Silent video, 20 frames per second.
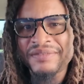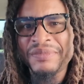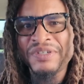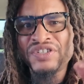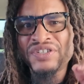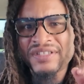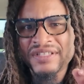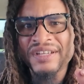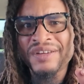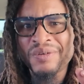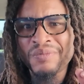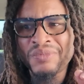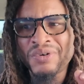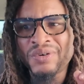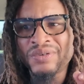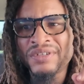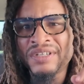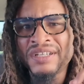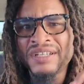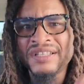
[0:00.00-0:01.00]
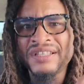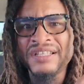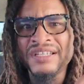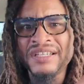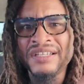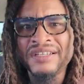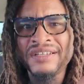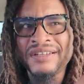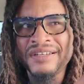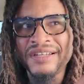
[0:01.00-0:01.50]
I mean, just think about
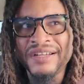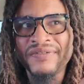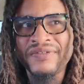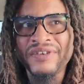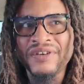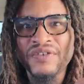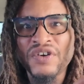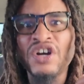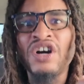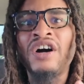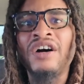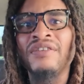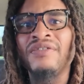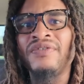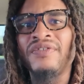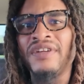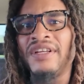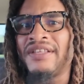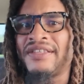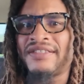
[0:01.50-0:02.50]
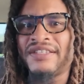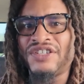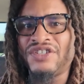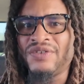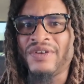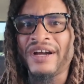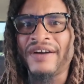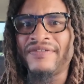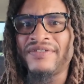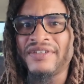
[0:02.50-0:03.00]
the level of confidence that
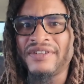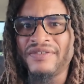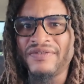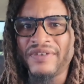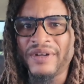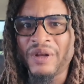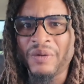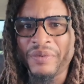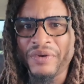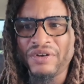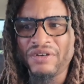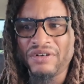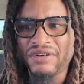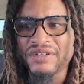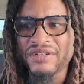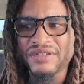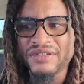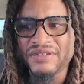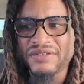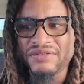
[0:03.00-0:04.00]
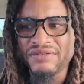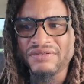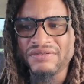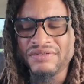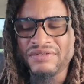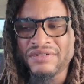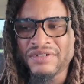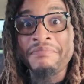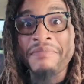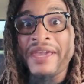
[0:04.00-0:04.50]
you have to develop in order
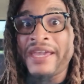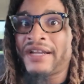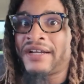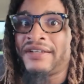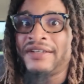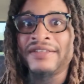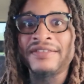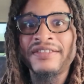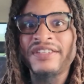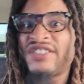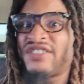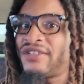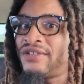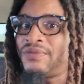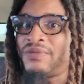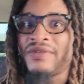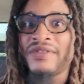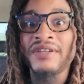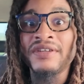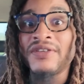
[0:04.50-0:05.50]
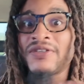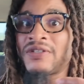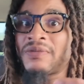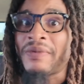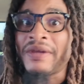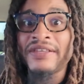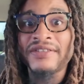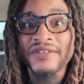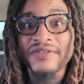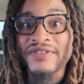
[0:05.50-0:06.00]
to make a decision within the
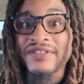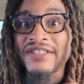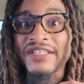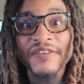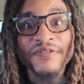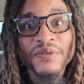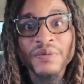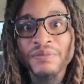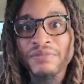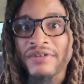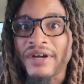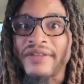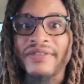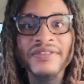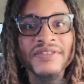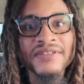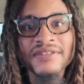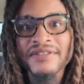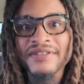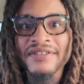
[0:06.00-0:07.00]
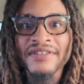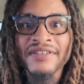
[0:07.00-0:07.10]
space of 7 breaths.